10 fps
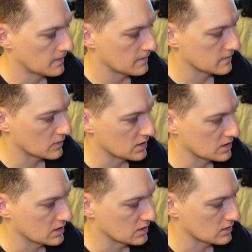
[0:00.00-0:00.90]
So I can
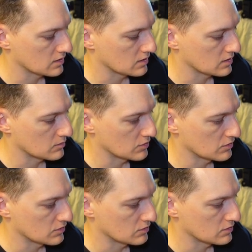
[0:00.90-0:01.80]
hit
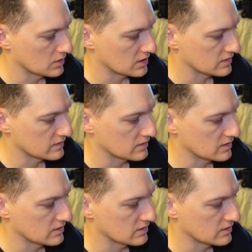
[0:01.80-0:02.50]
maroon. I can see that